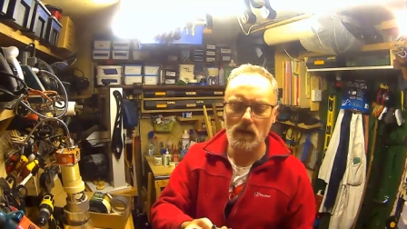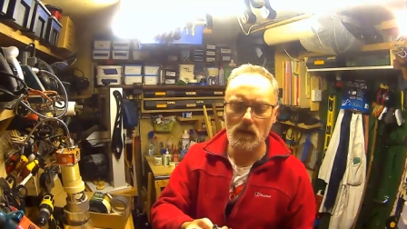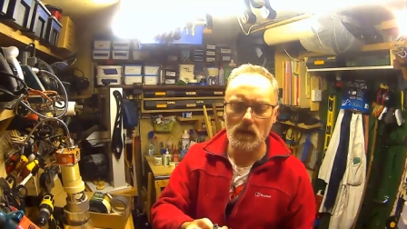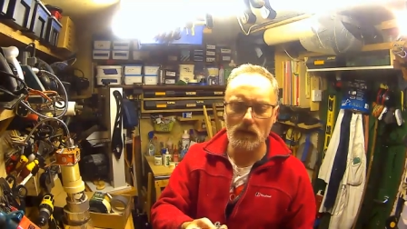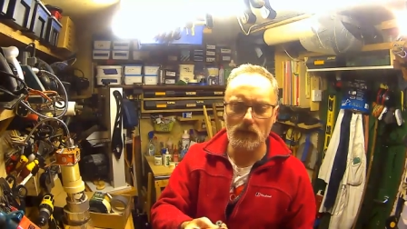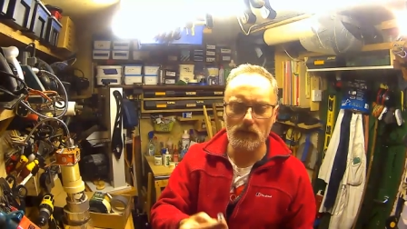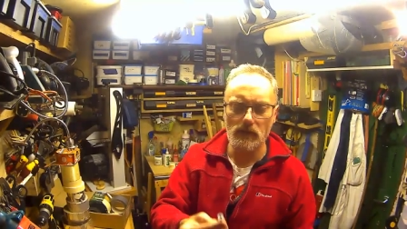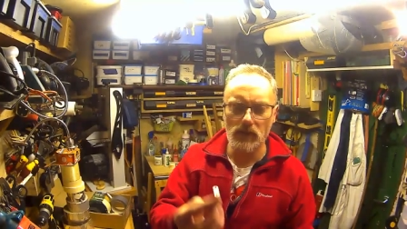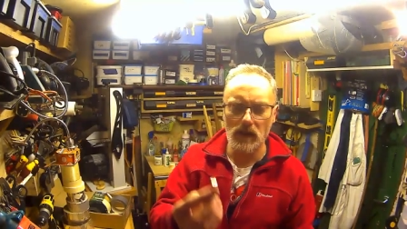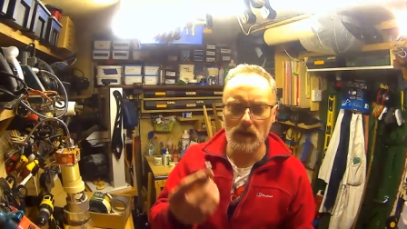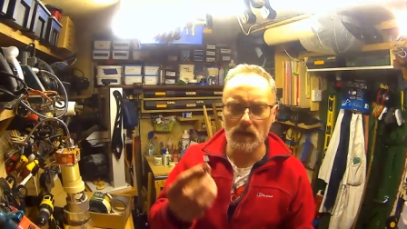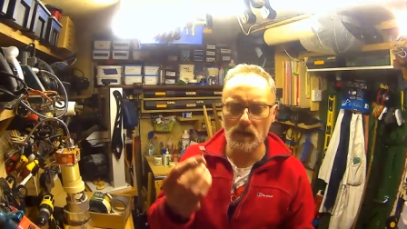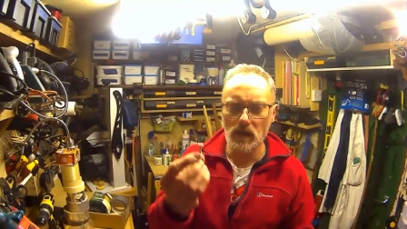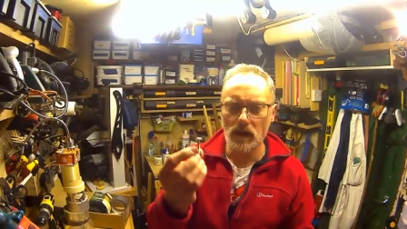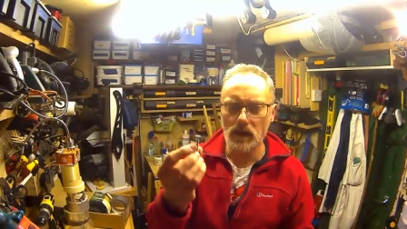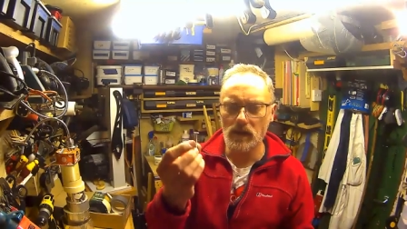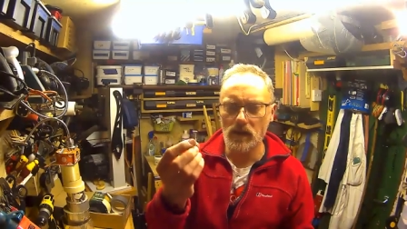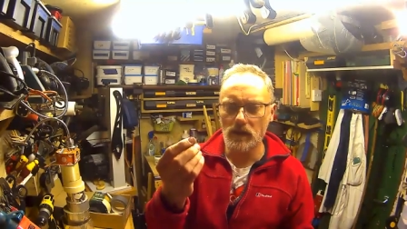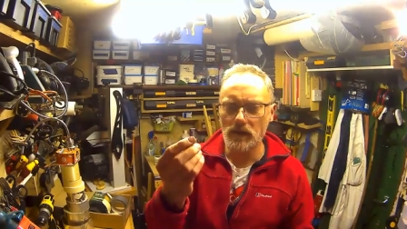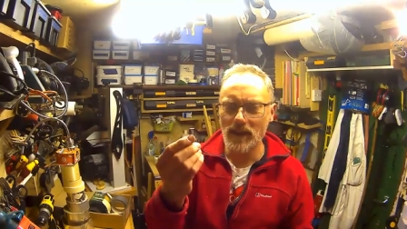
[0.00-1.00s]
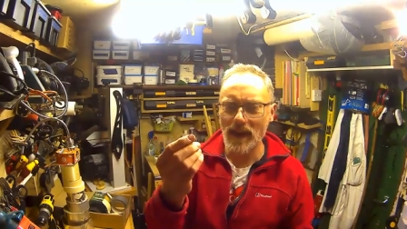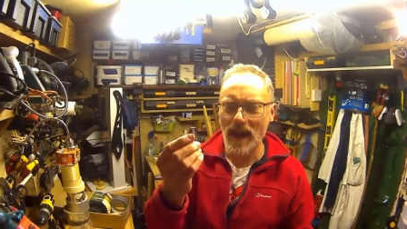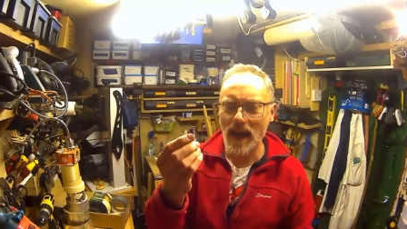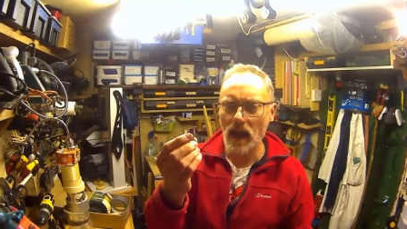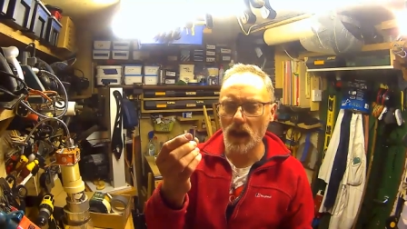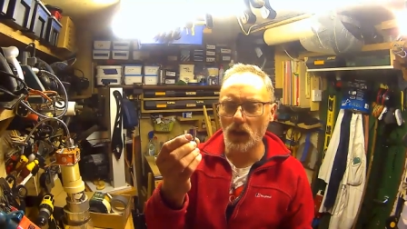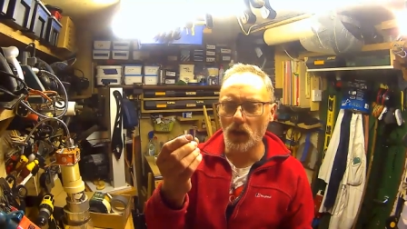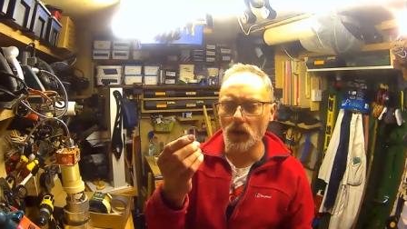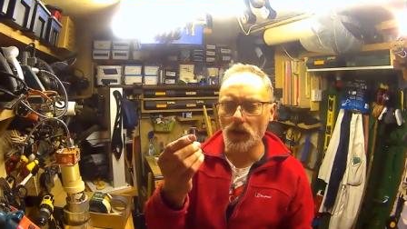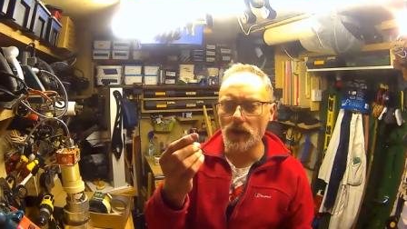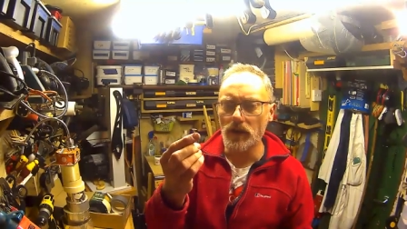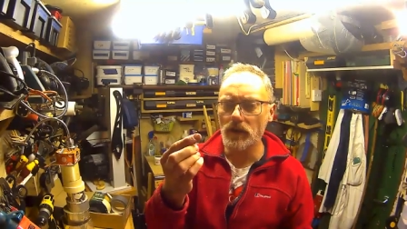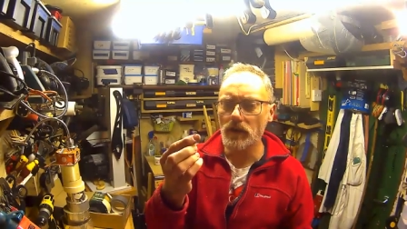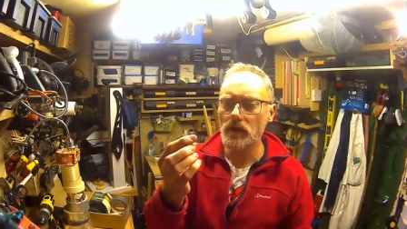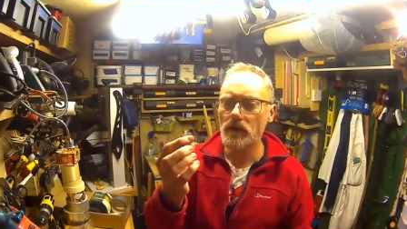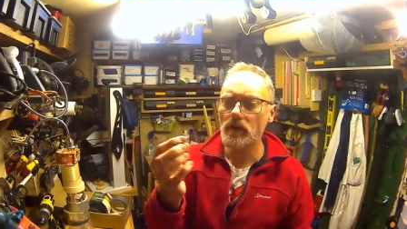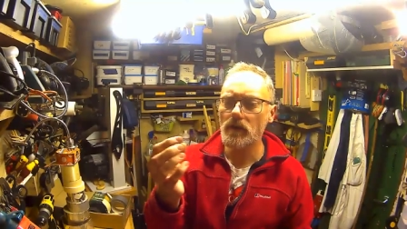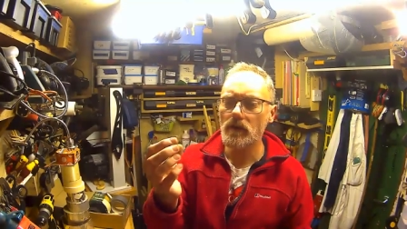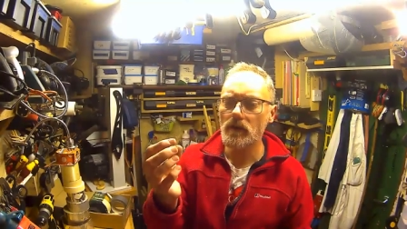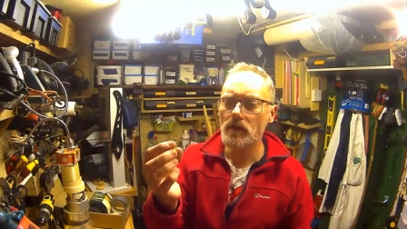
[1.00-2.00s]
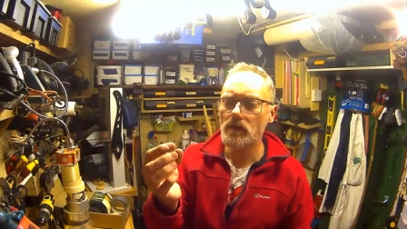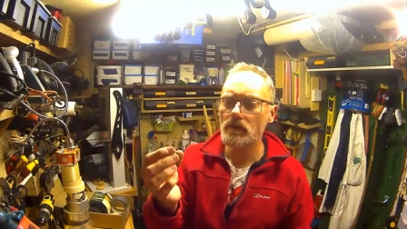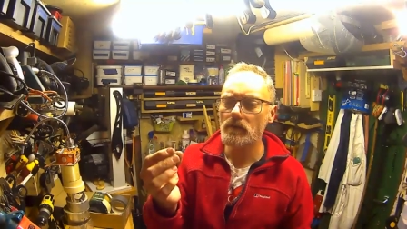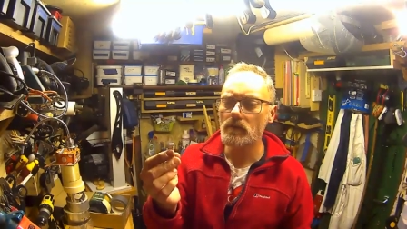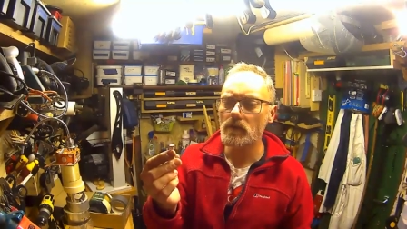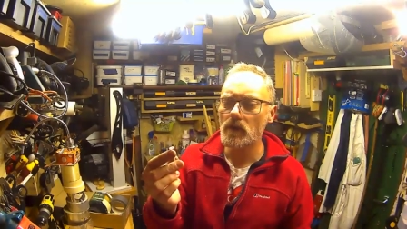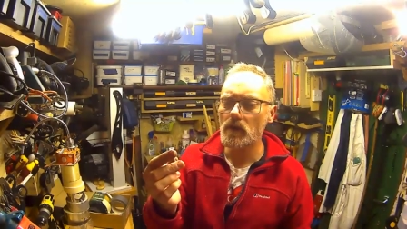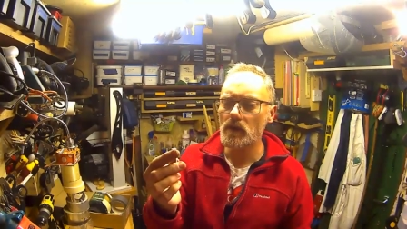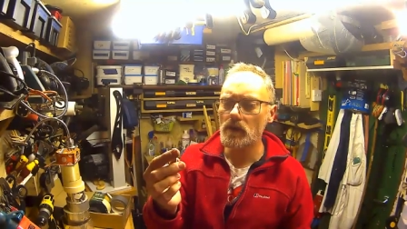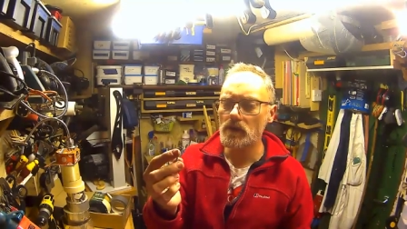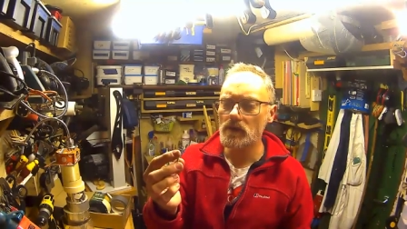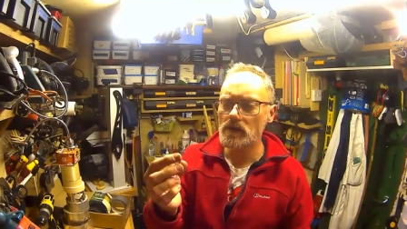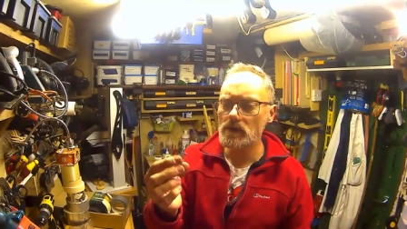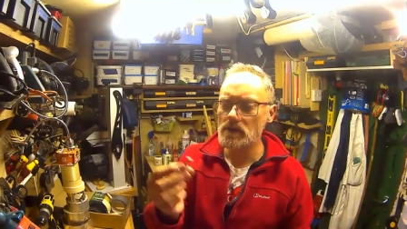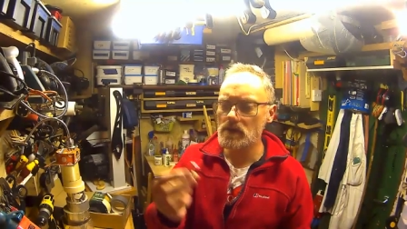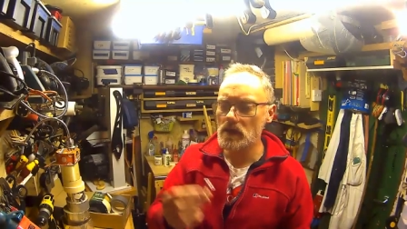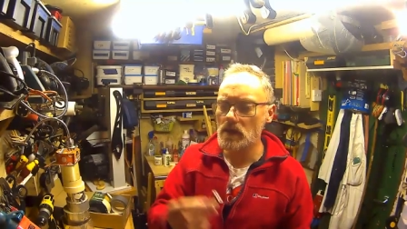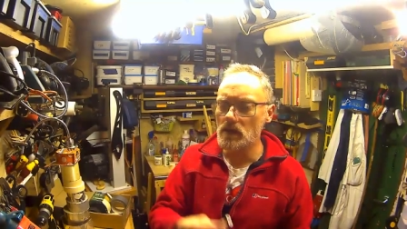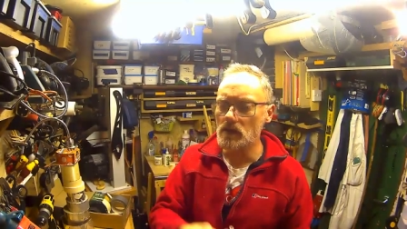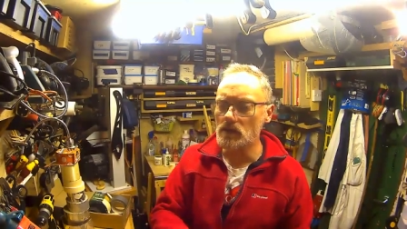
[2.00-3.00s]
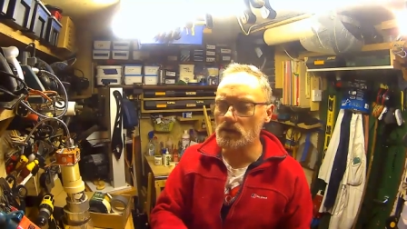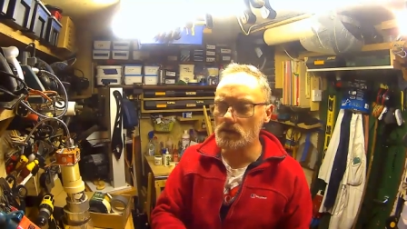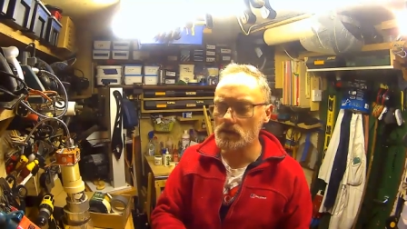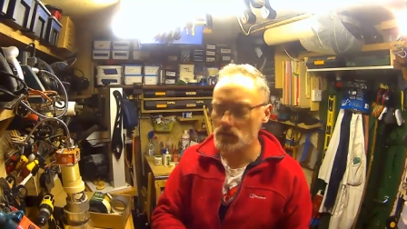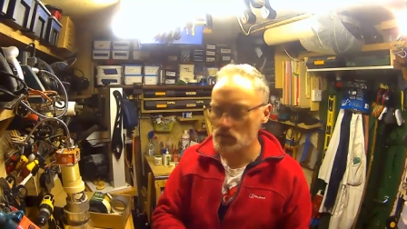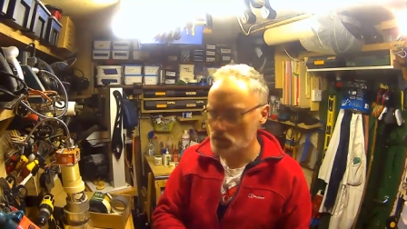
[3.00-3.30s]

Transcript: They feel like they're an alloy rather than a steel.